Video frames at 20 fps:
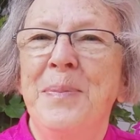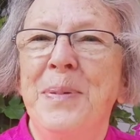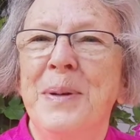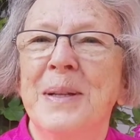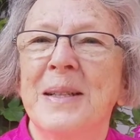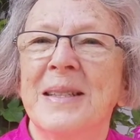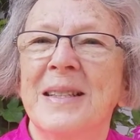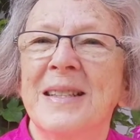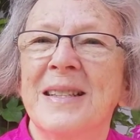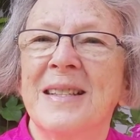
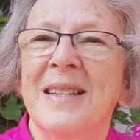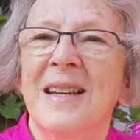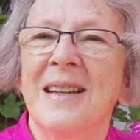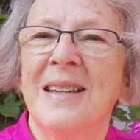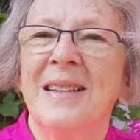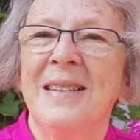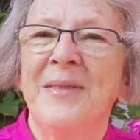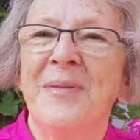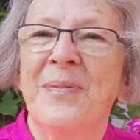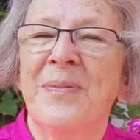But
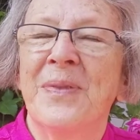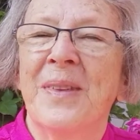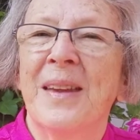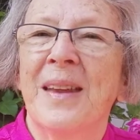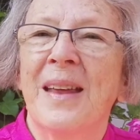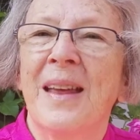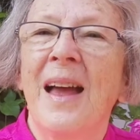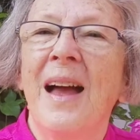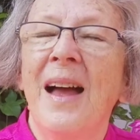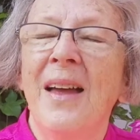
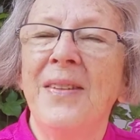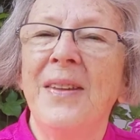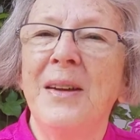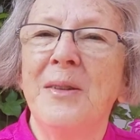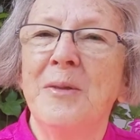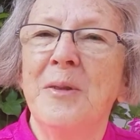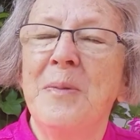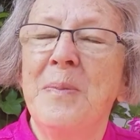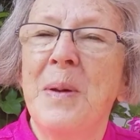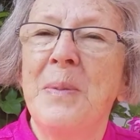I
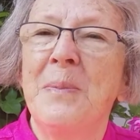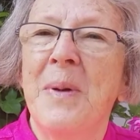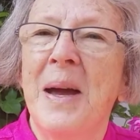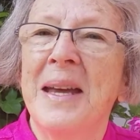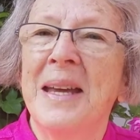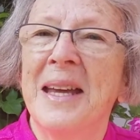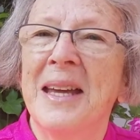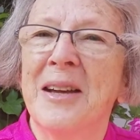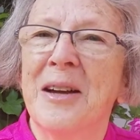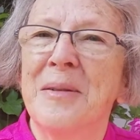think we've been
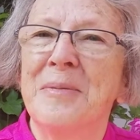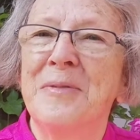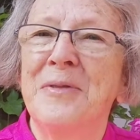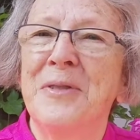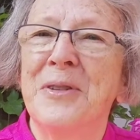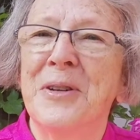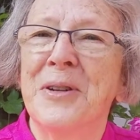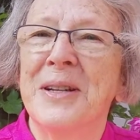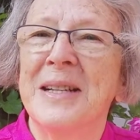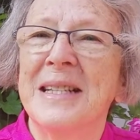making up
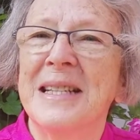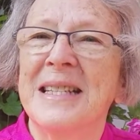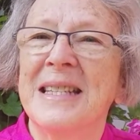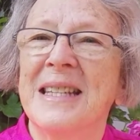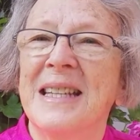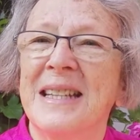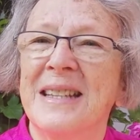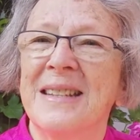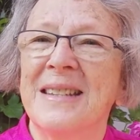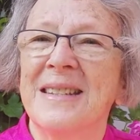for it
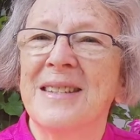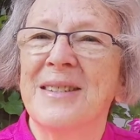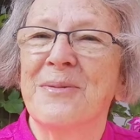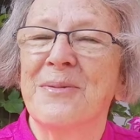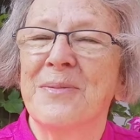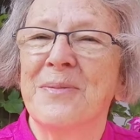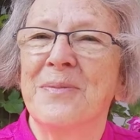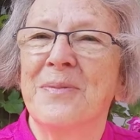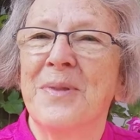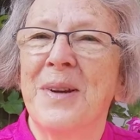since,
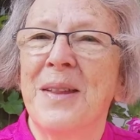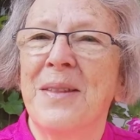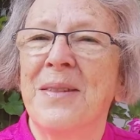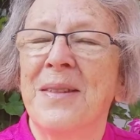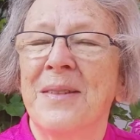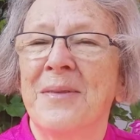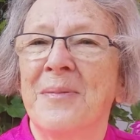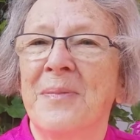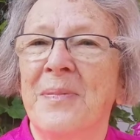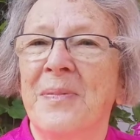
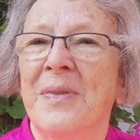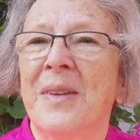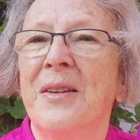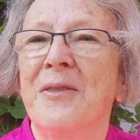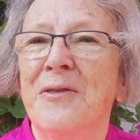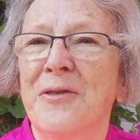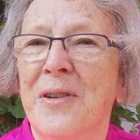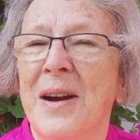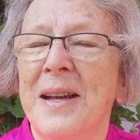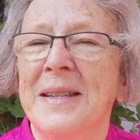with
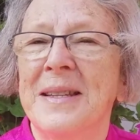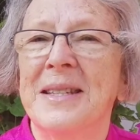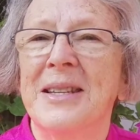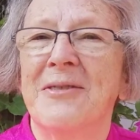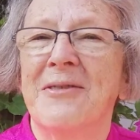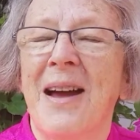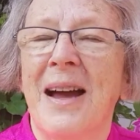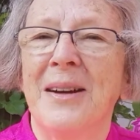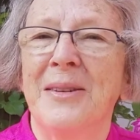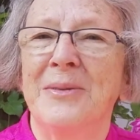friends
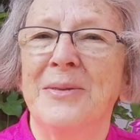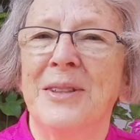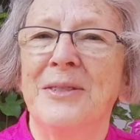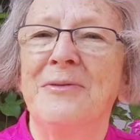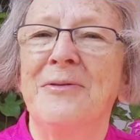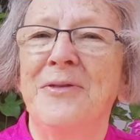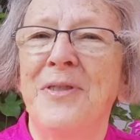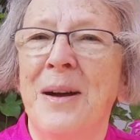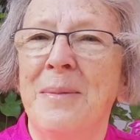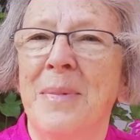around
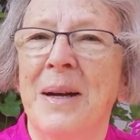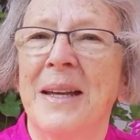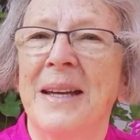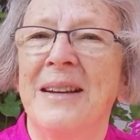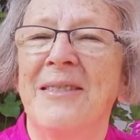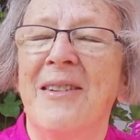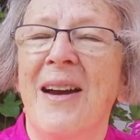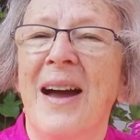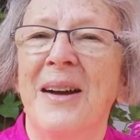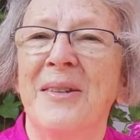and
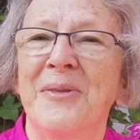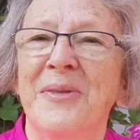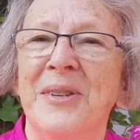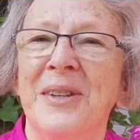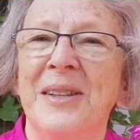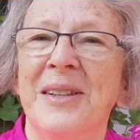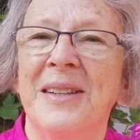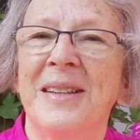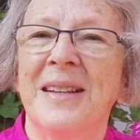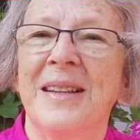family around.
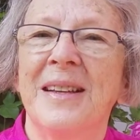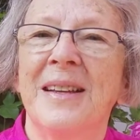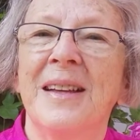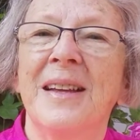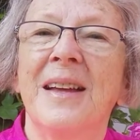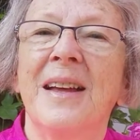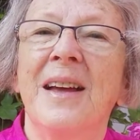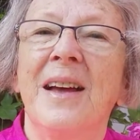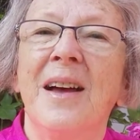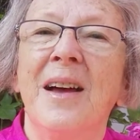
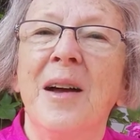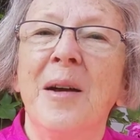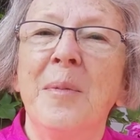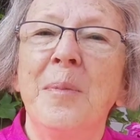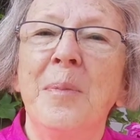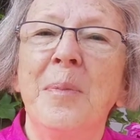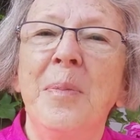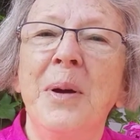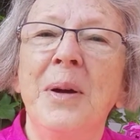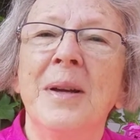
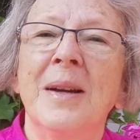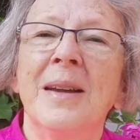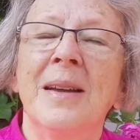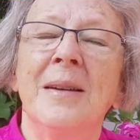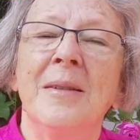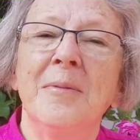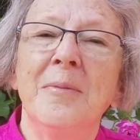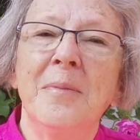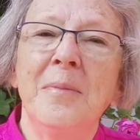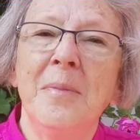But
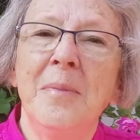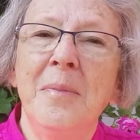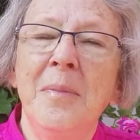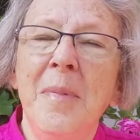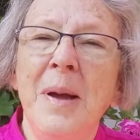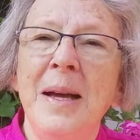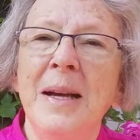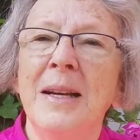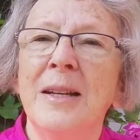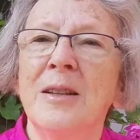
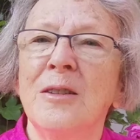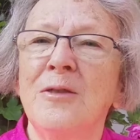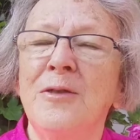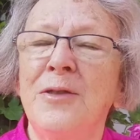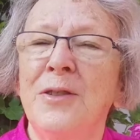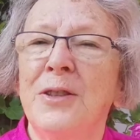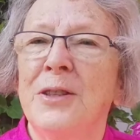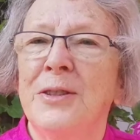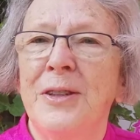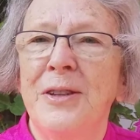my little
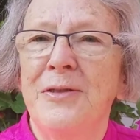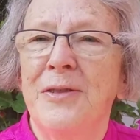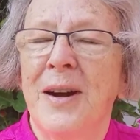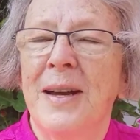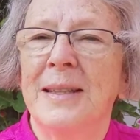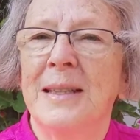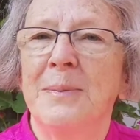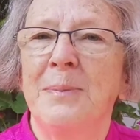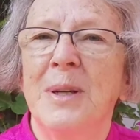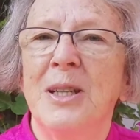furry
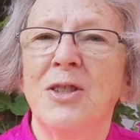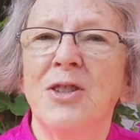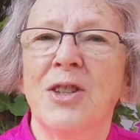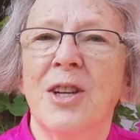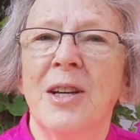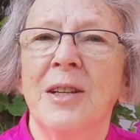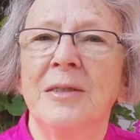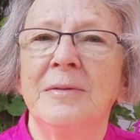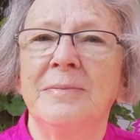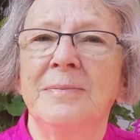friend
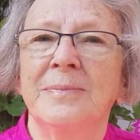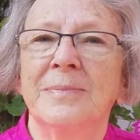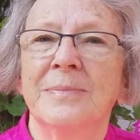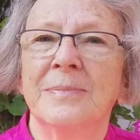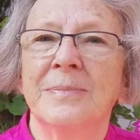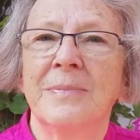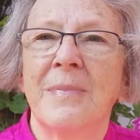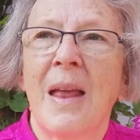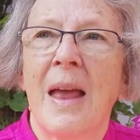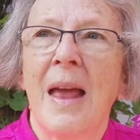Mishka,
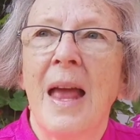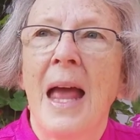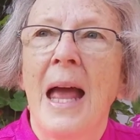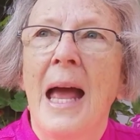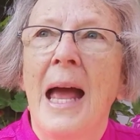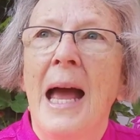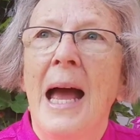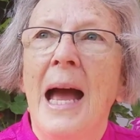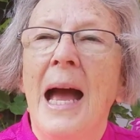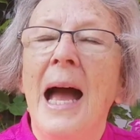
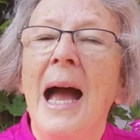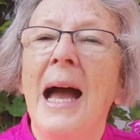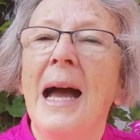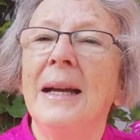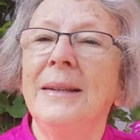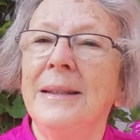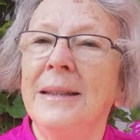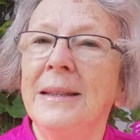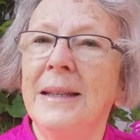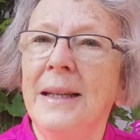
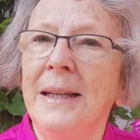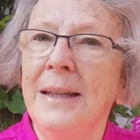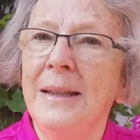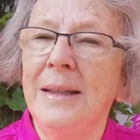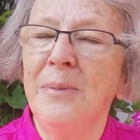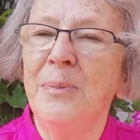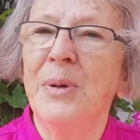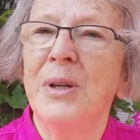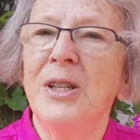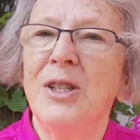I think
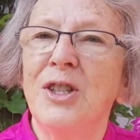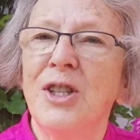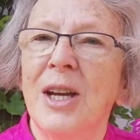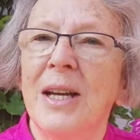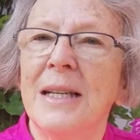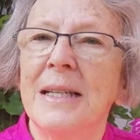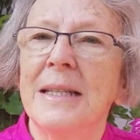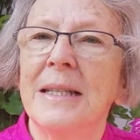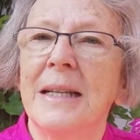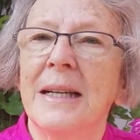he
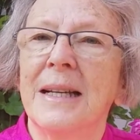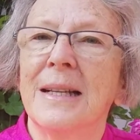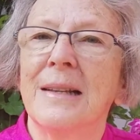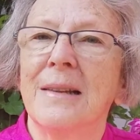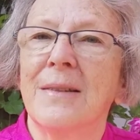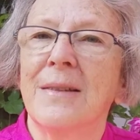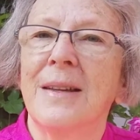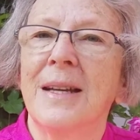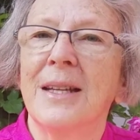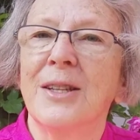appreciates the
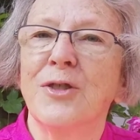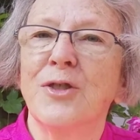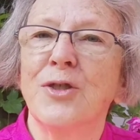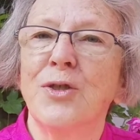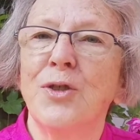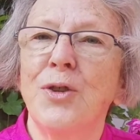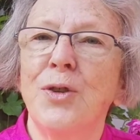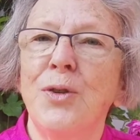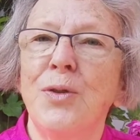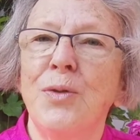little things
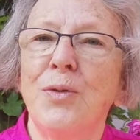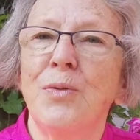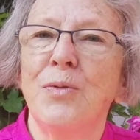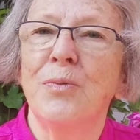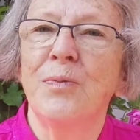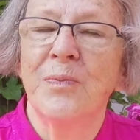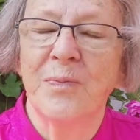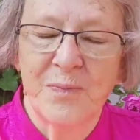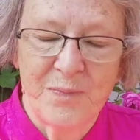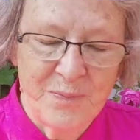too.